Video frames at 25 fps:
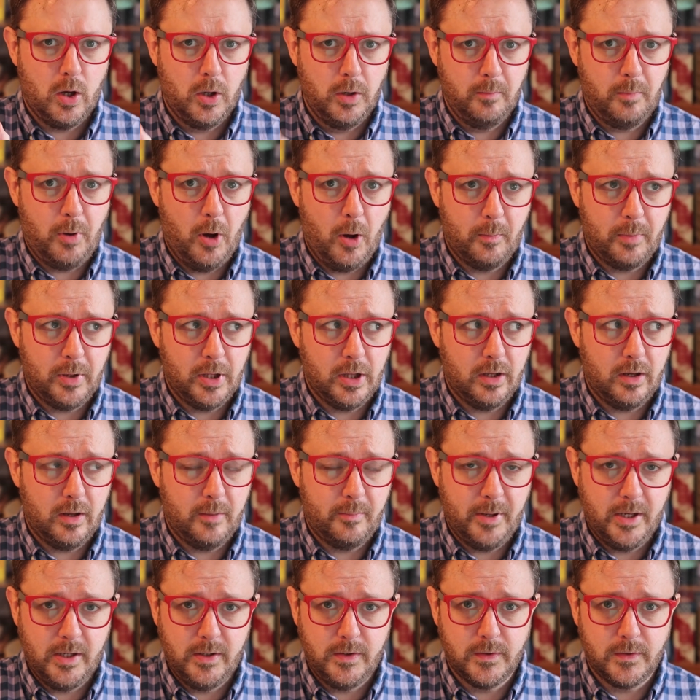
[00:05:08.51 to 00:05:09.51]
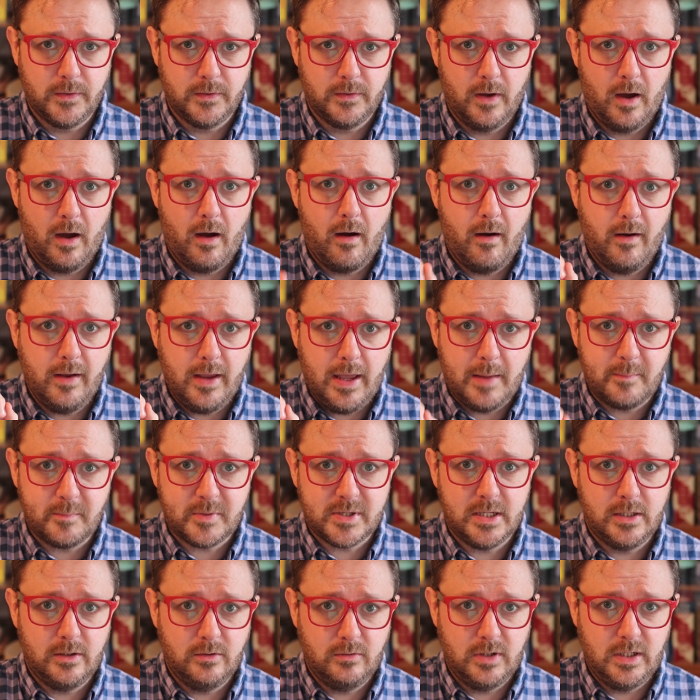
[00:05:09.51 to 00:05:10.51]
Unpopular opinion. I
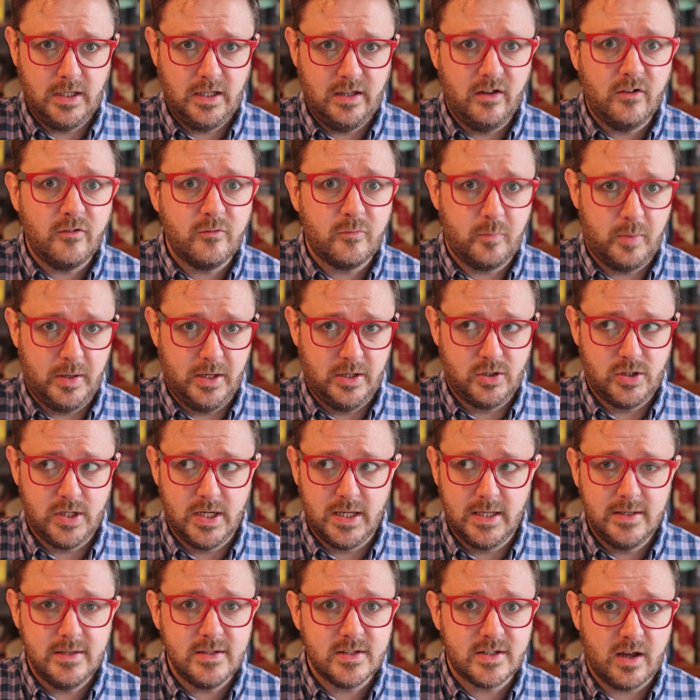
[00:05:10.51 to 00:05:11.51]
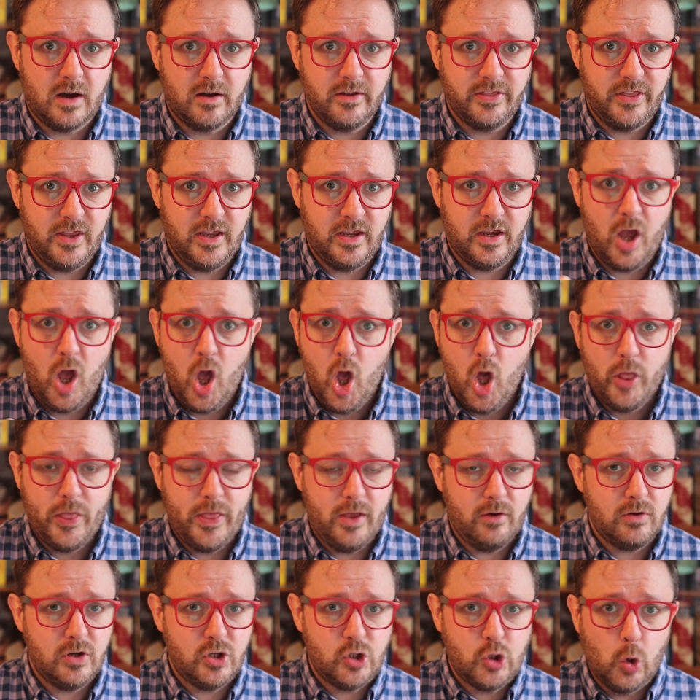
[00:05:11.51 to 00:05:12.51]
absolutely love pigeons. I think
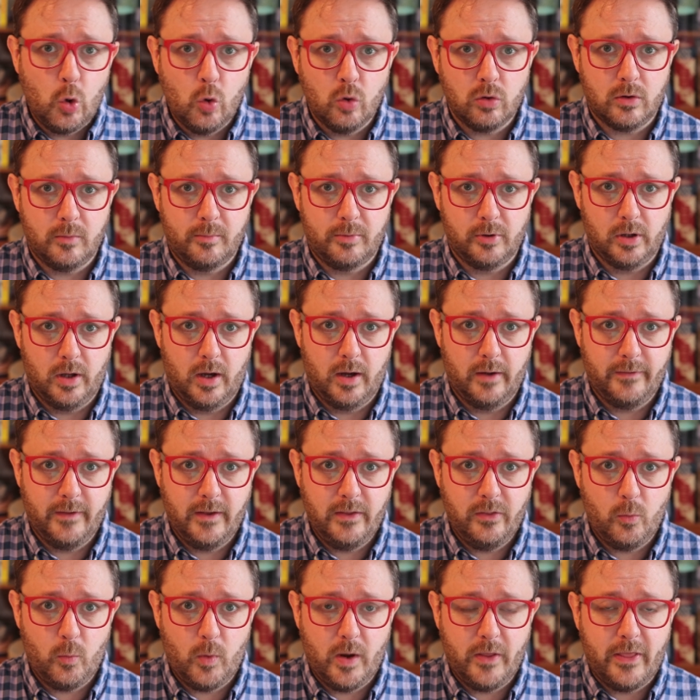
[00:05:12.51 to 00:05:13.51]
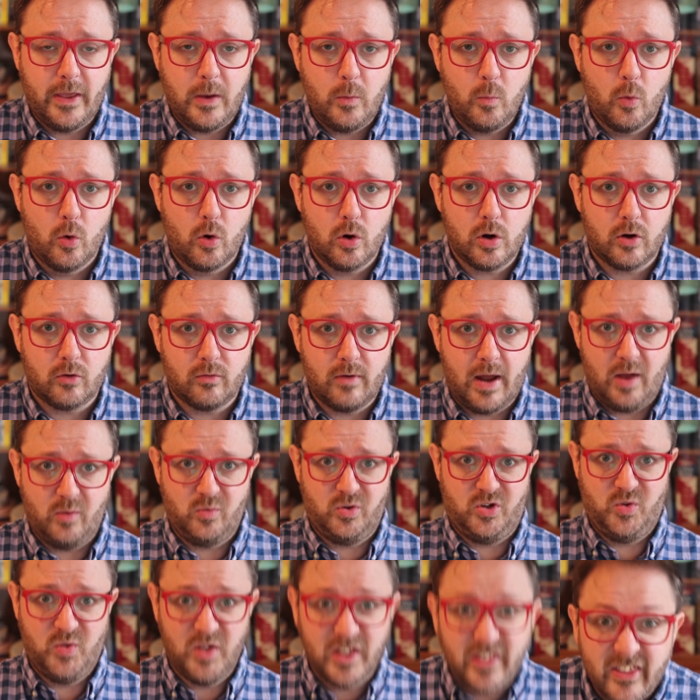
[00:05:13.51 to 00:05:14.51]
they're adorable, aren't they? The way they walk
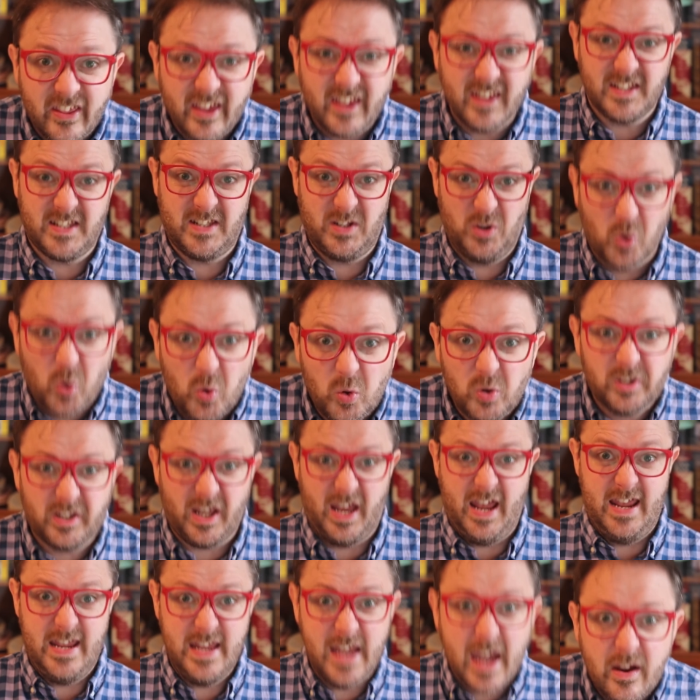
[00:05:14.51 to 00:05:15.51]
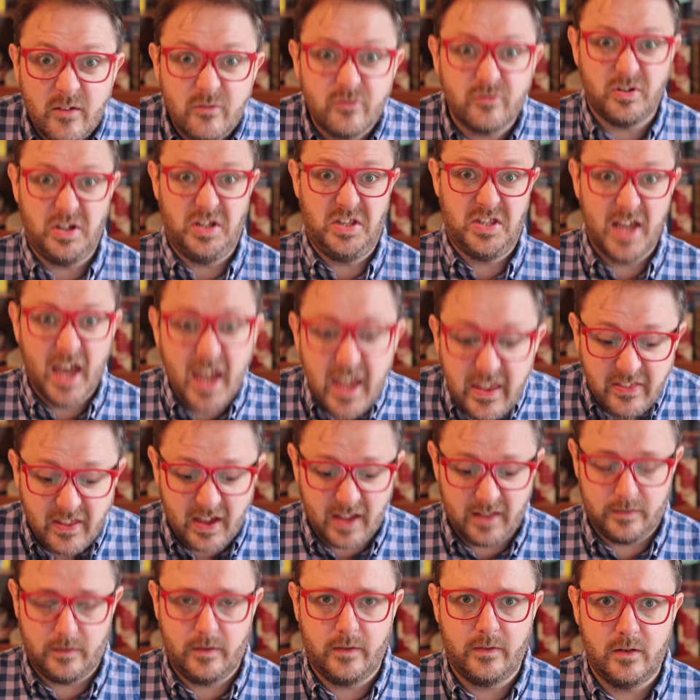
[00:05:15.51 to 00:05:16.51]
around doing this all day, every day.
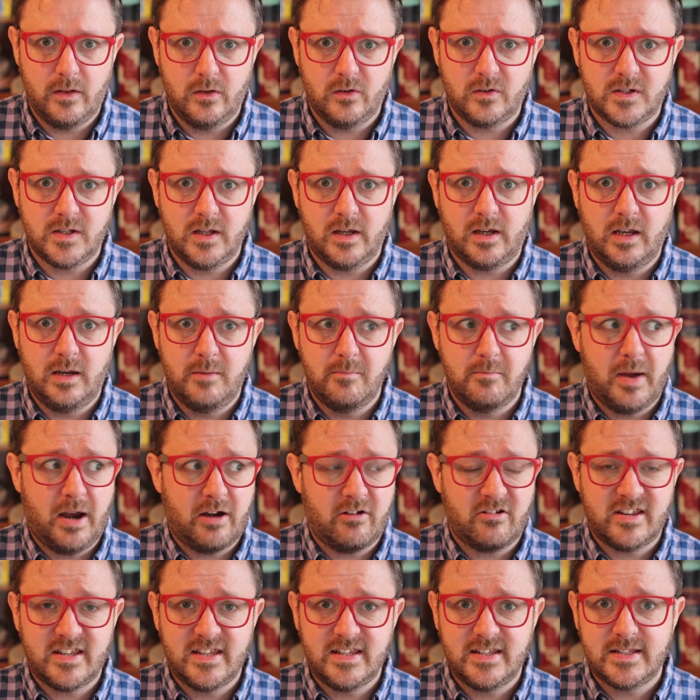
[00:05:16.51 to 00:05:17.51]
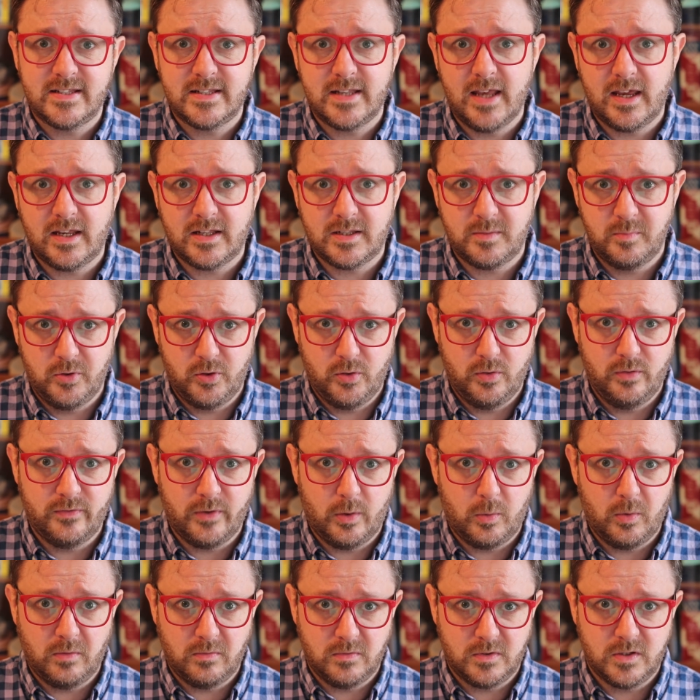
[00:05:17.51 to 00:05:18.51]
That it looks like an embarrassing sex move. I
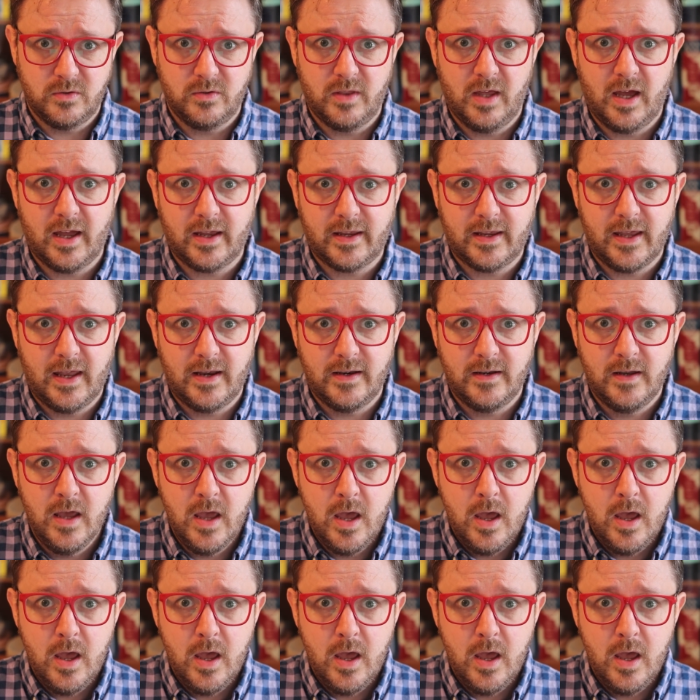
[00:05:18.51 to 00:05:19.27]
won't do that again.